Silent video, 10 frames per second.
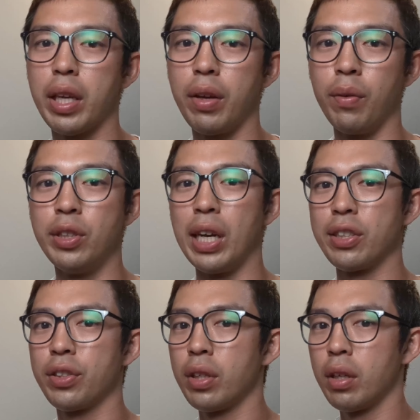it will
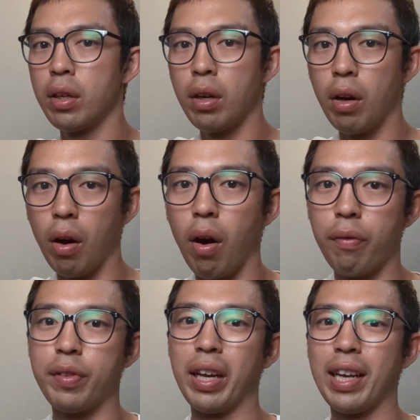just
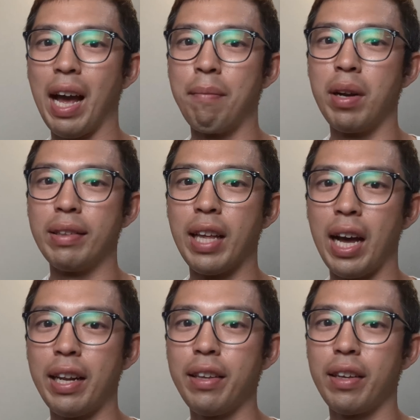off the camera
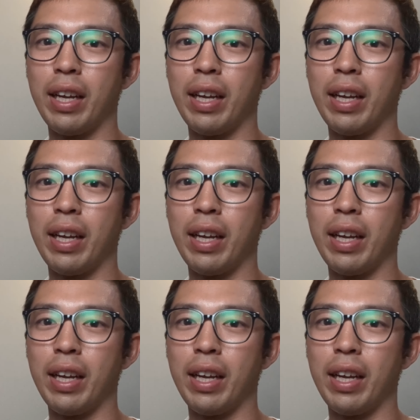entirely,